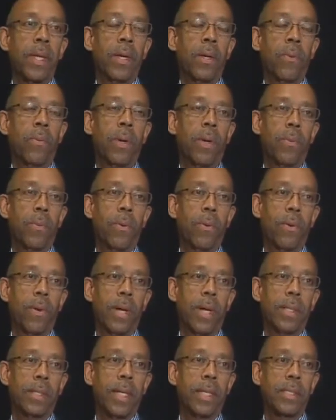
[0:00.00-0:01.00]
we were
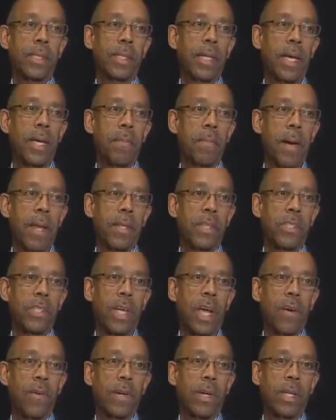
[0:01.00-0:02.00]
uh, designated by the
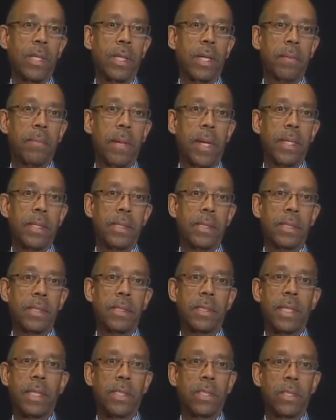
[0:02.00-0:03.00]
Sierra Club as the
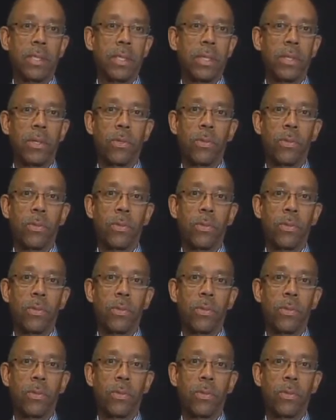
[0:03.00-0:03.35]
sixth